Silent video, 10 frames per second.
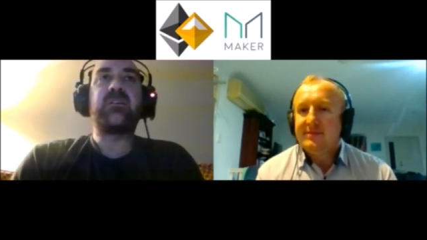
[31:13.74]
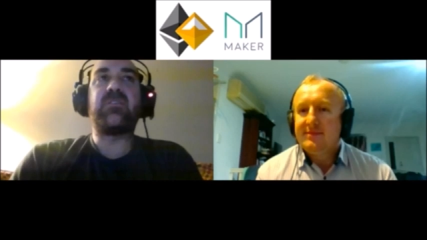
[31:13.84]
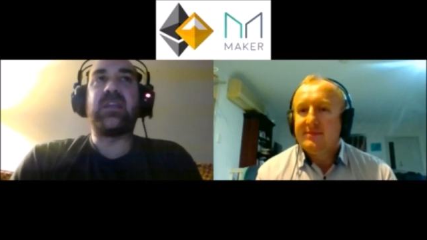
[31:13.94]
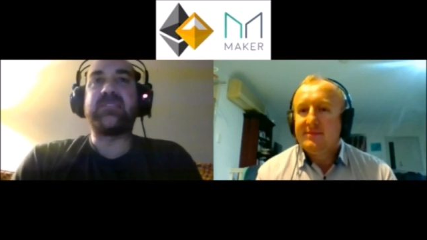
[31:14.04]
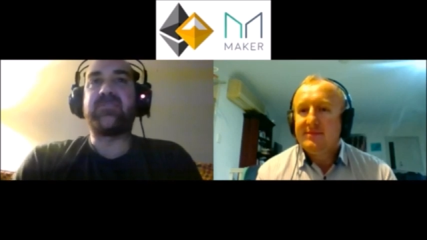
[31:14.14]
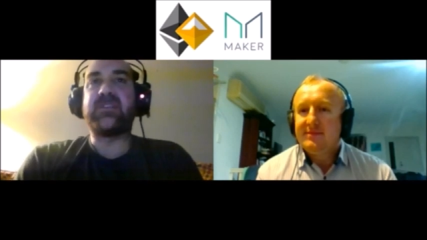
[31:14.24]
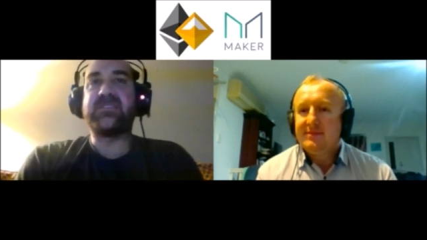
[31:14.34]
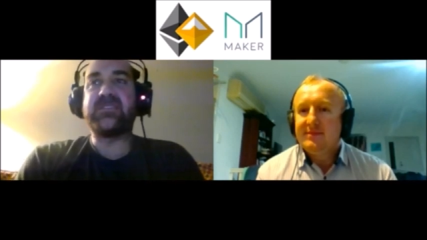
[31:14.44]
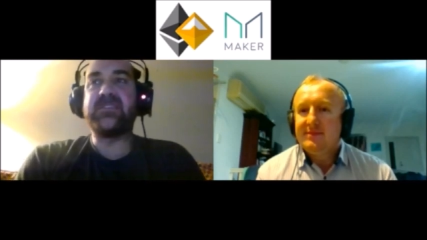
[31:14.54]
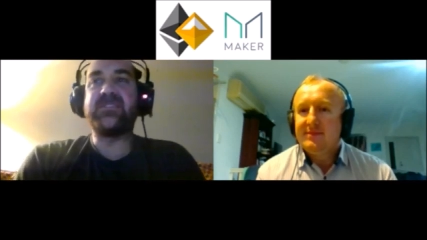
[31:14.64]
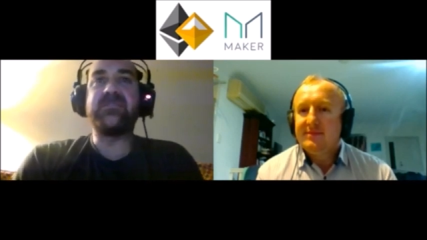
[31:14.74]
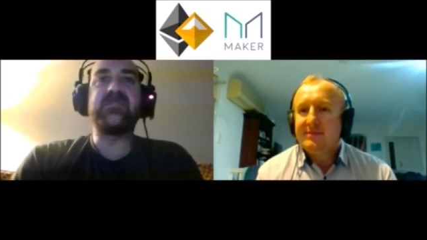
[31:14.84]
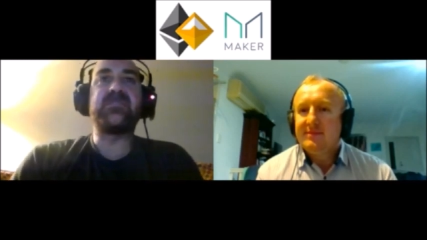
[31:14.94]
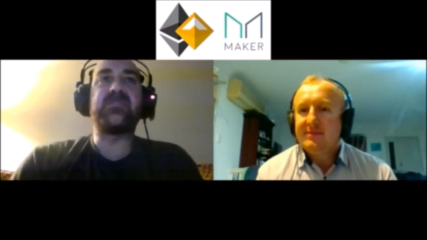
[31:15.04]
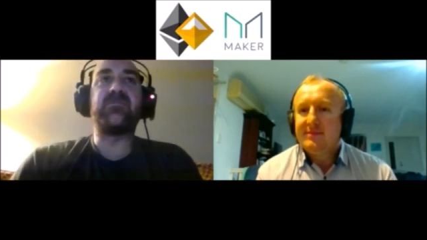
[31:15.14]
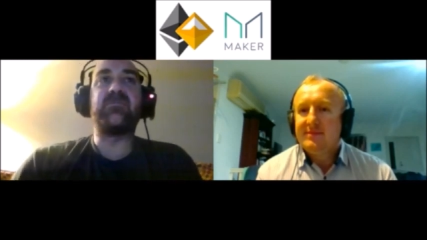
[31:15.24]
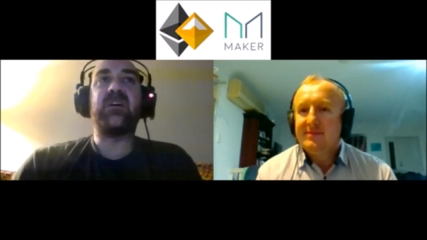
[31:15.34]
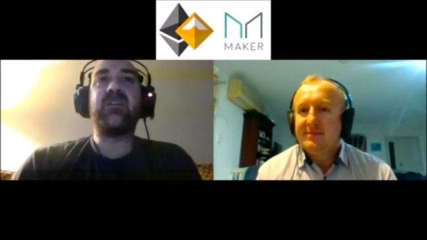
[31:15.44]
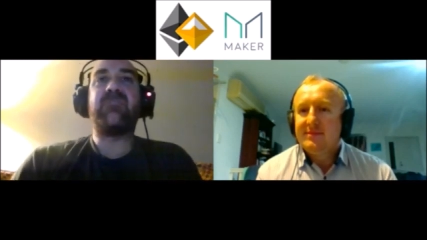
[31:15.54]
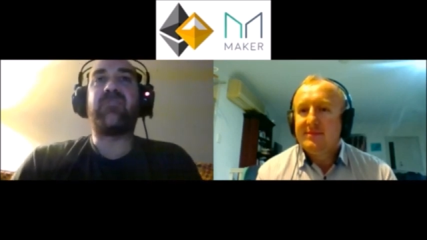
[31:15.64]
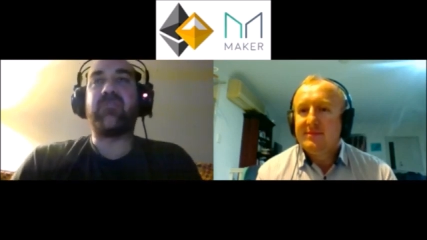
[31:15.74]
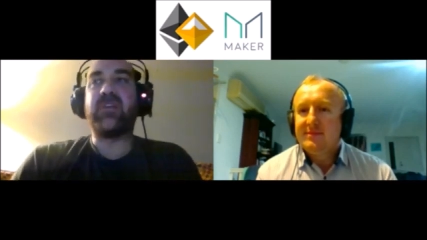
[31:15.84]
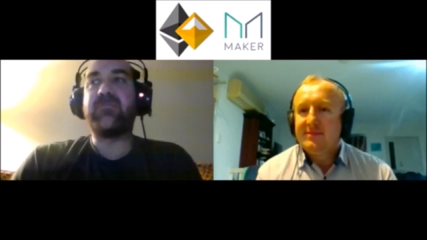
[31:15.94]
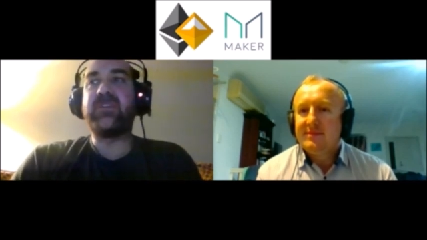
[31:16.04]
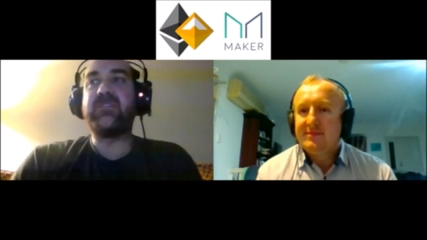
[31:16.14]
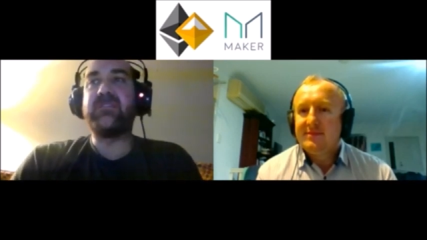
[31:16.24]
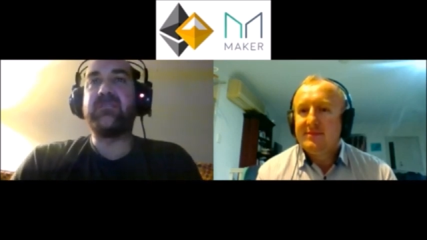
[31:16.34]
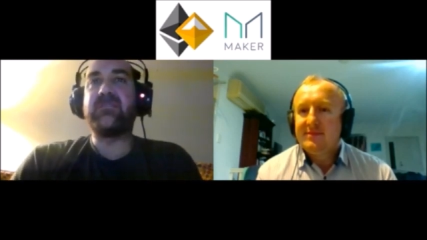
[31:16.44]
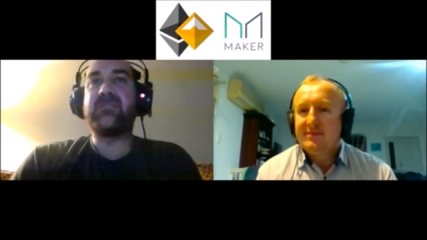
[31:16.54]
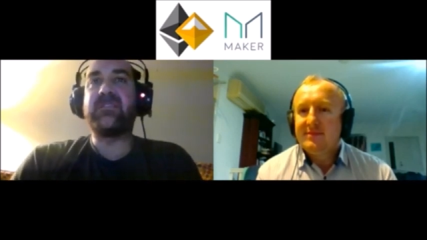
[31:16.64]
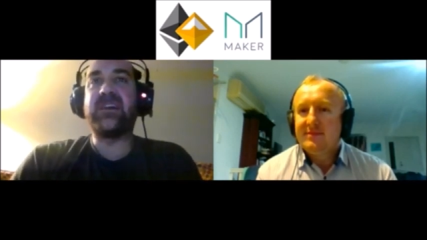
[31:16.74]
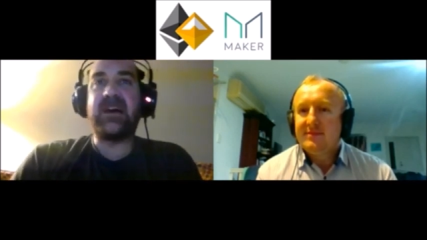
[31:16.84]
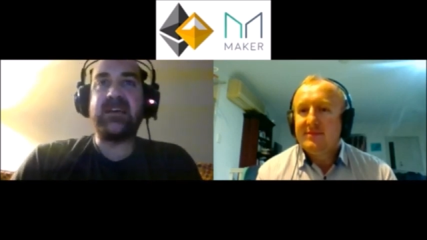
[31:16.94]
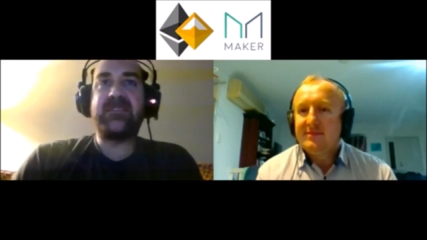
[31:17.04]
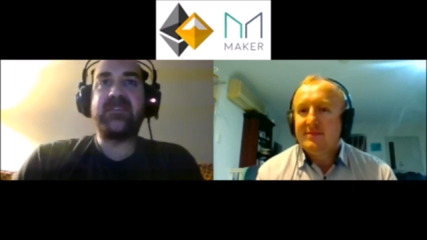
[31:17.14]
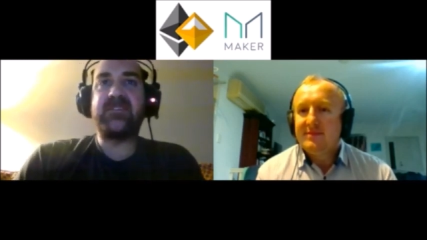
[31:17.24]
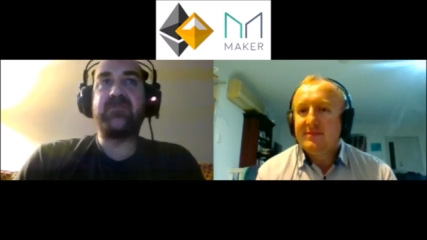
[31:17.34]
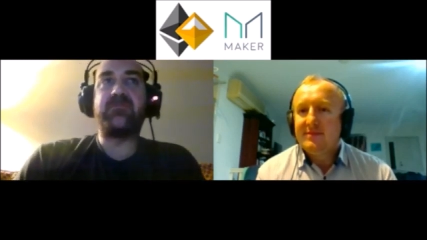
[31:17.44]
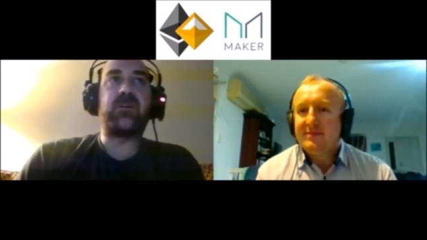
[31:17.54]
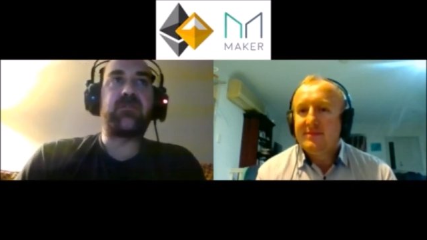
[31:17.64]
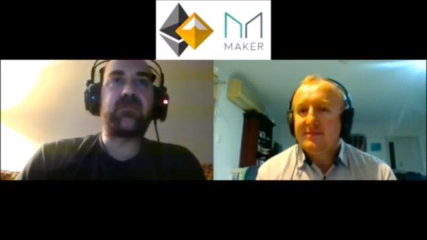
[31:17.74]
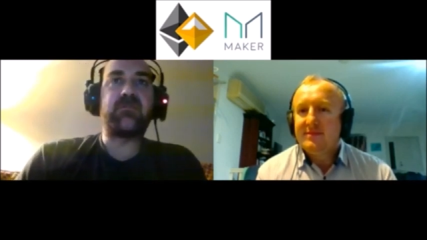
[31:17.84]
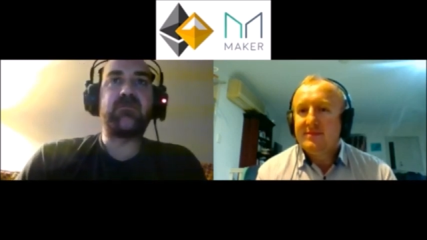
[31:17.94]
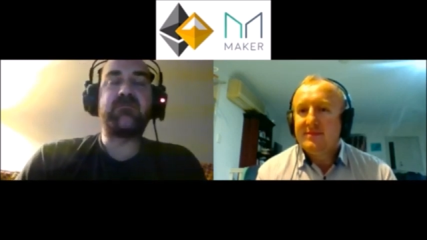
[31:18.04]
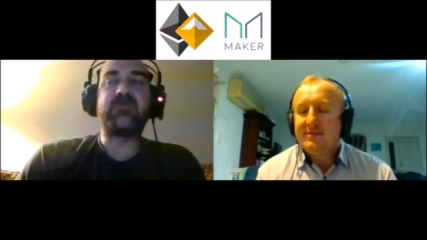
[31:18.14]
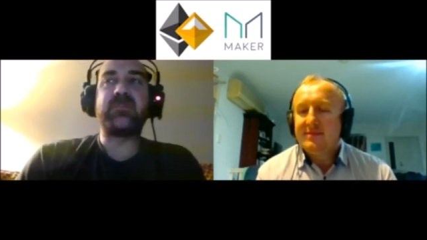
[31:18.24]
Speaker 1: collateralization. So for every DAI that you borrow,